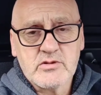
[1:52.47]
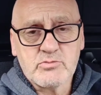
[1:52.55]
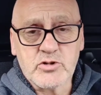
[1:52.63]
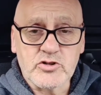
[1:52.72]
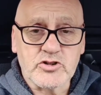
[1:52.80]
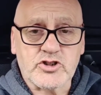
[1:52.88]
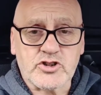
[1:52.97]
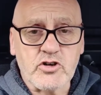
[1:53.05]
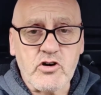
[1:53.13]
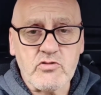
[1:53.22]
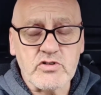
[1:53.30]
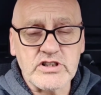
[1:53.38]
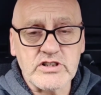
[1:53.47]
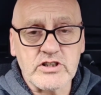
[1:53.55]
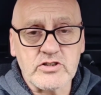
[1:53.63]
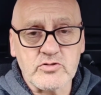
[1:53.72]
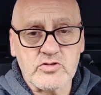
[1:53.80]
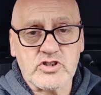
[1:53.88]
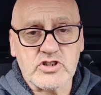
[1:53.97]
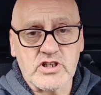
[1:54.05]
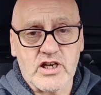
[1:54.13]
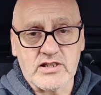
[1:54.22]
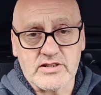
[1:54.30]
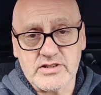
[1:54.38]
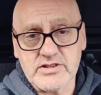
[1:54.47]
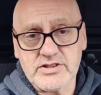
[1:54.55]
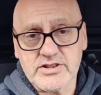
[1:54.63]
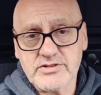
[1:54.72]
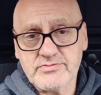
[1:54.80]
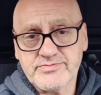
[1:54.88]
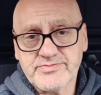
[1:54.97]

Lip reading: But the story in a nutshell is,